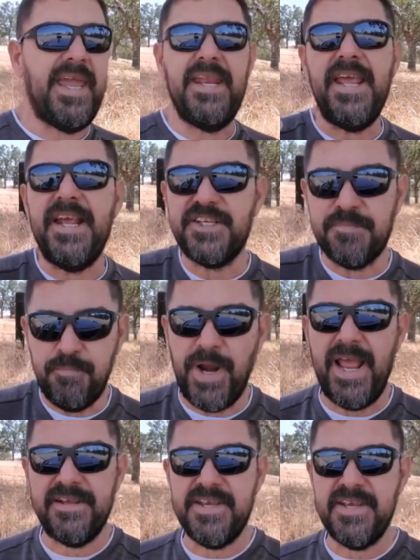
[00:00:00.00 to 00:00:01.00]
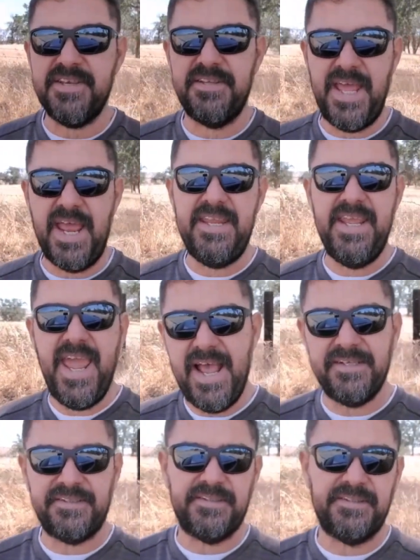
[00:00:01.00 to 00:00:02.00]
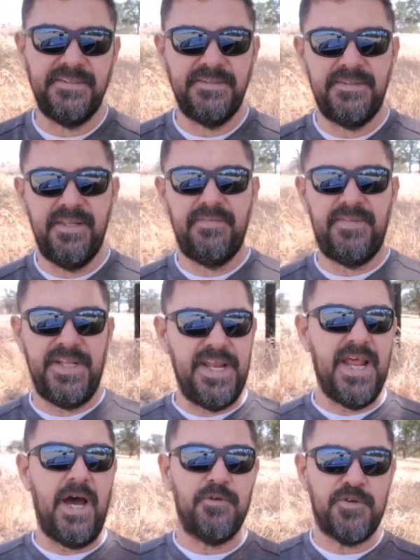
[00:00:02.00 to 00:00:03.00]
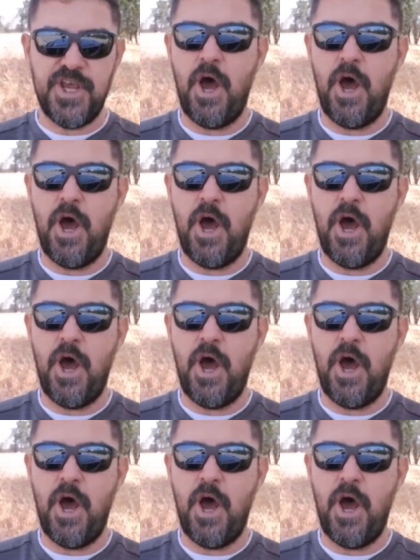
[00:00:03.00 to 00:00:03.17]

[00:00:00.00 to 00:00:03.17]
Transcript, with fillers: His presence, then yes, you know, Psalm